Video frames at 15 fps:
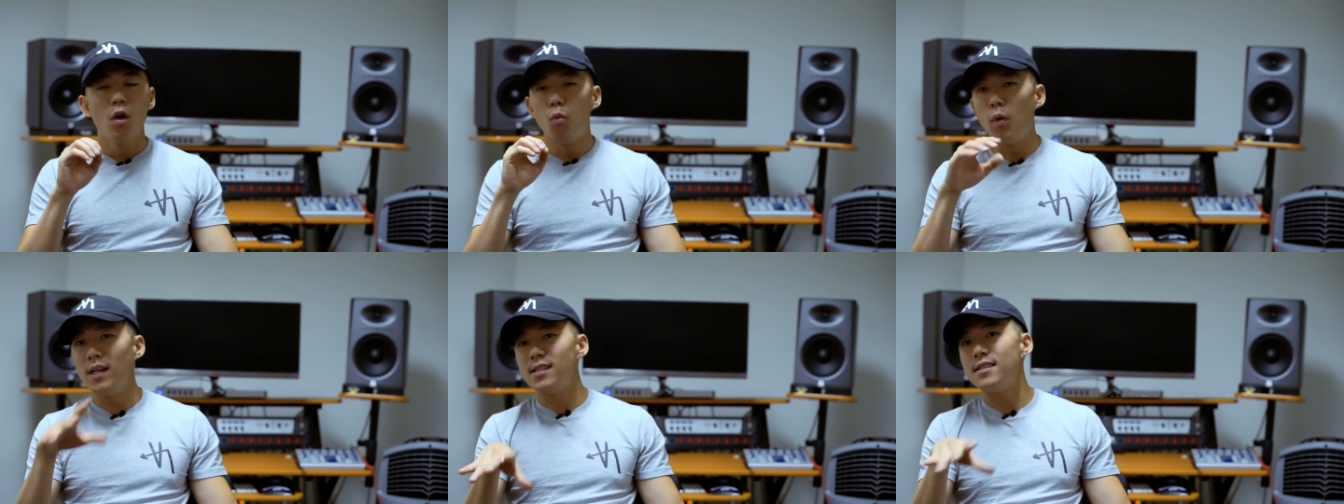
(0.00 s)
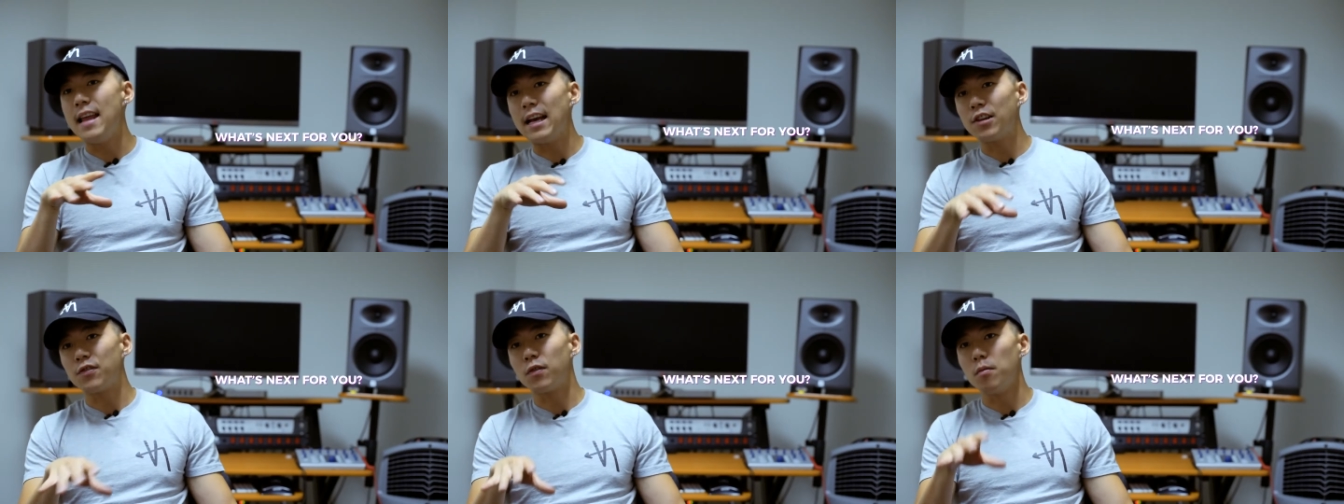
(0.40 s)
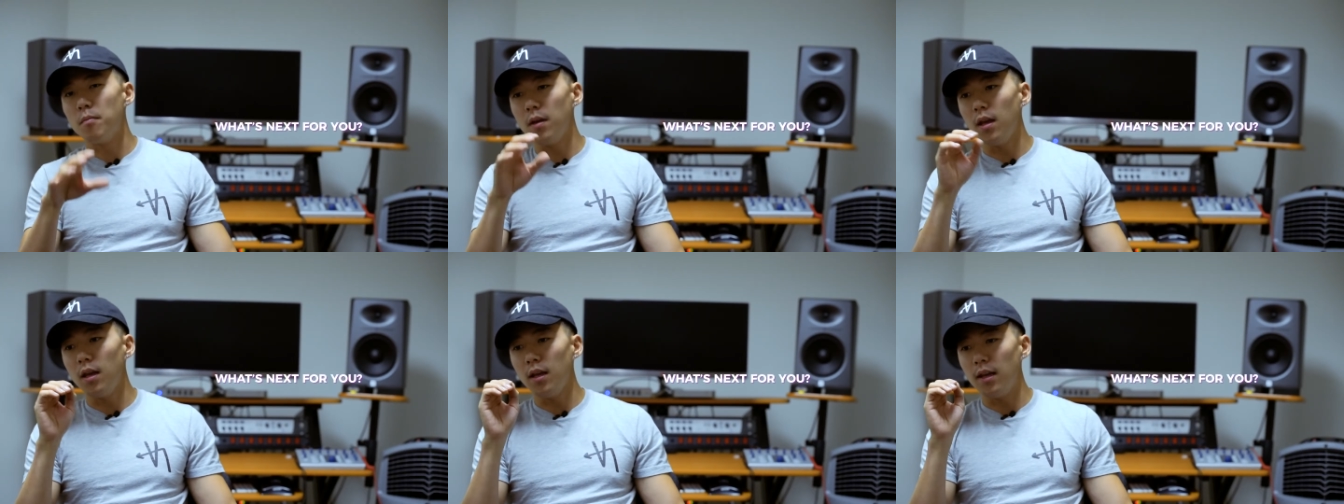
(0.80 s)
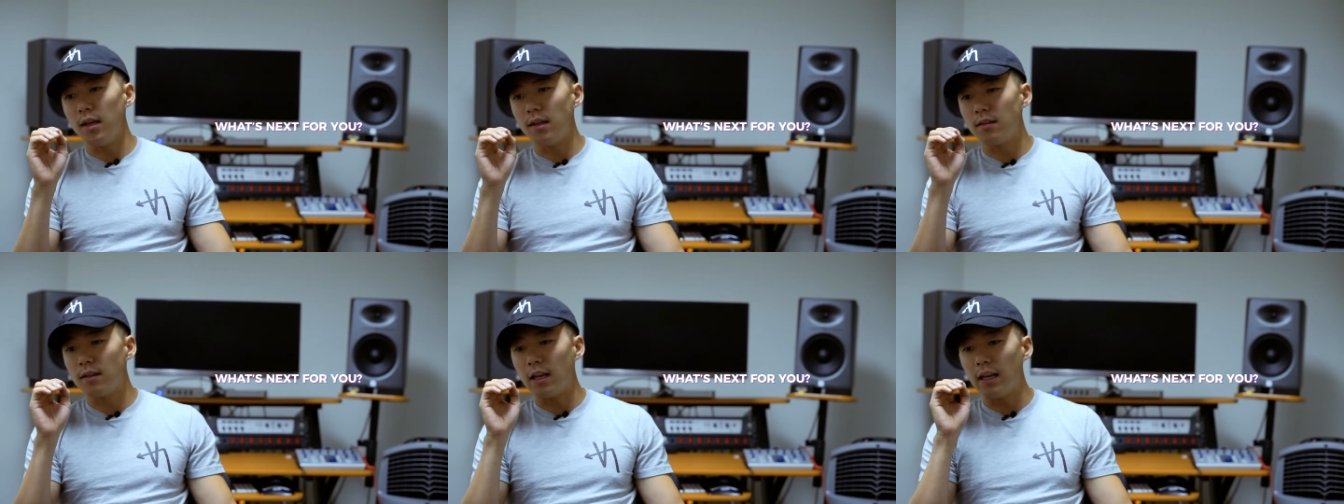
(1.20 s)
What's next for me
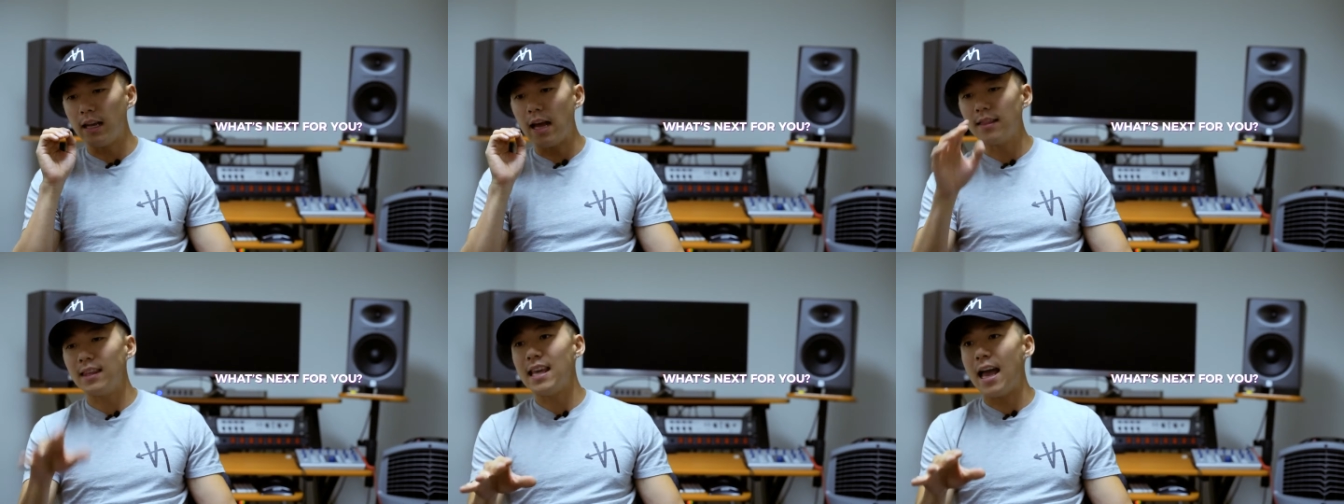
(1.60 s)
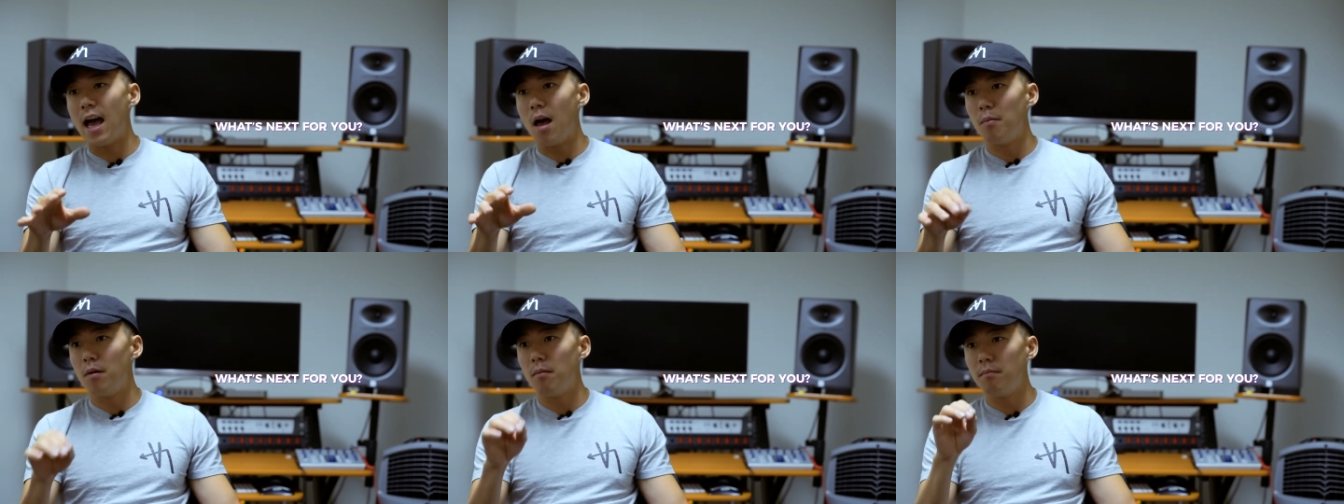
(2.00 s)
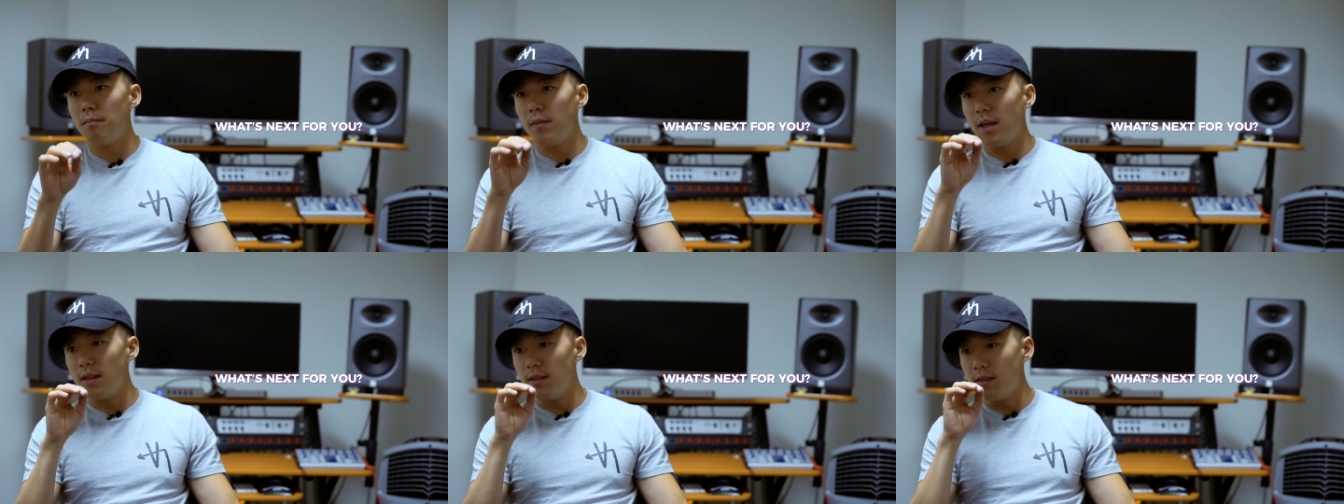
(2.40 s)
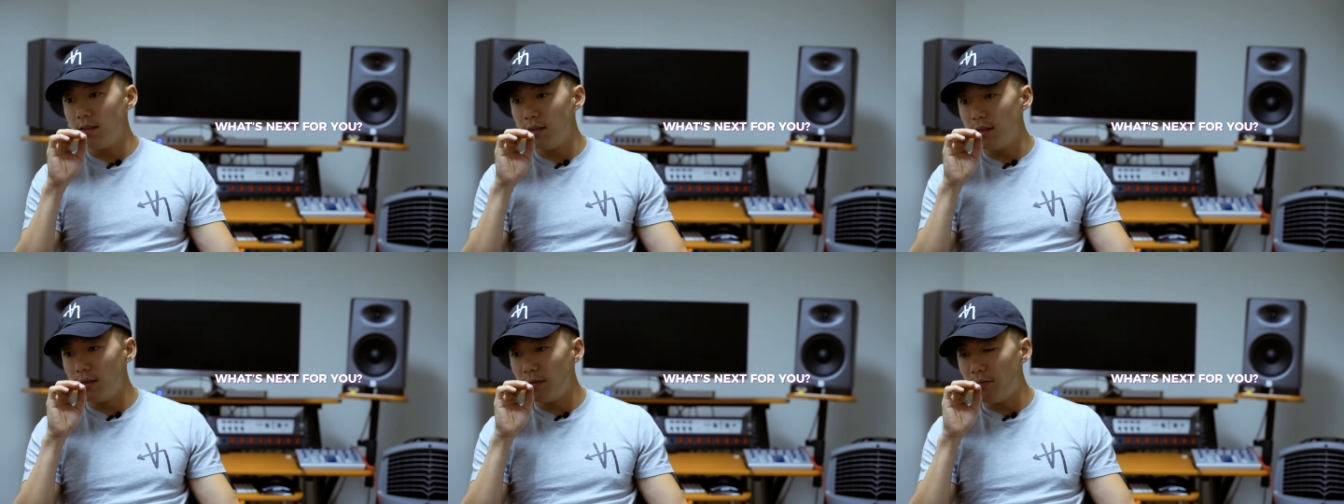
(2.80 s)
is getting out the album
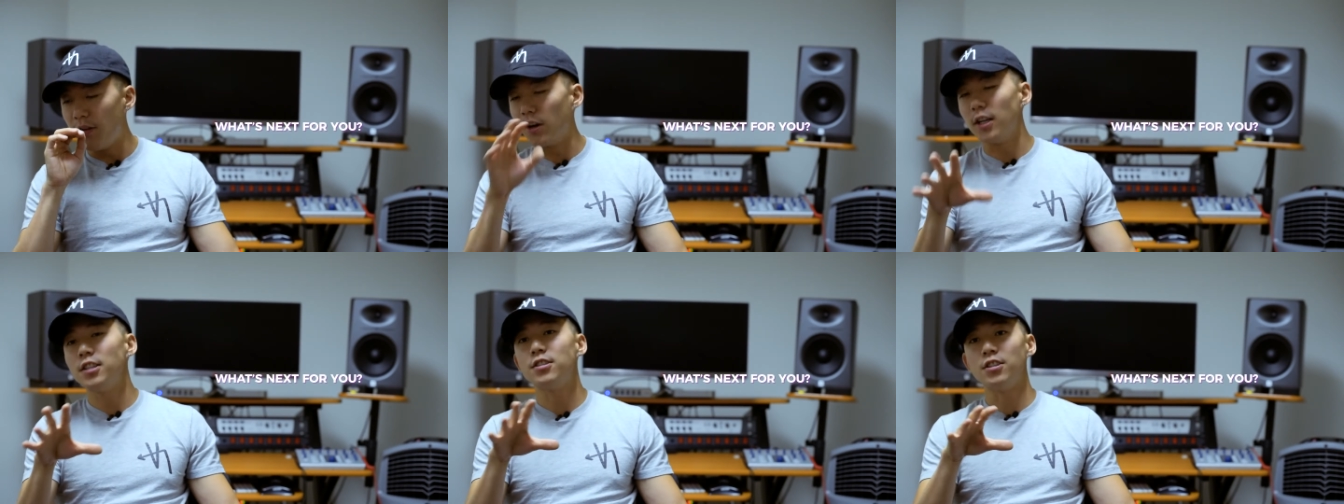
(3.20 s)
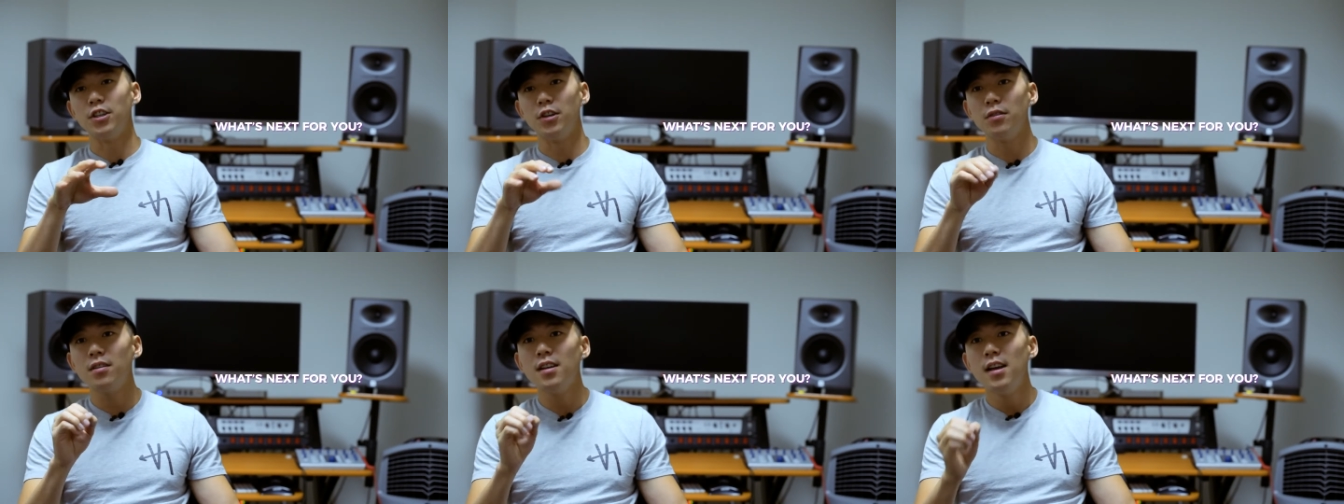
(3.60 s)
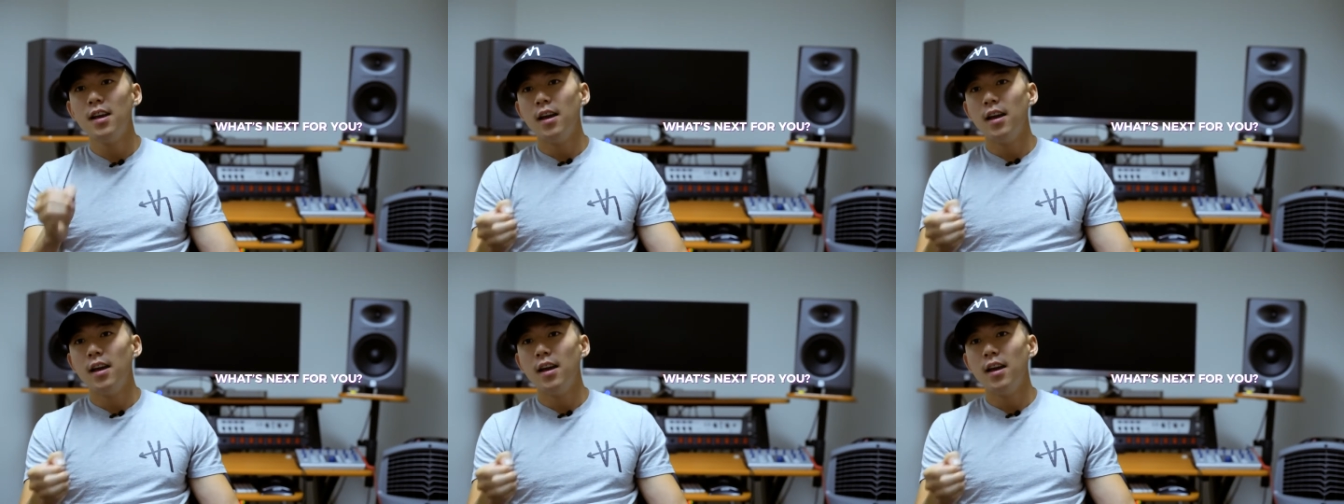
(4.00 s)
and very soon.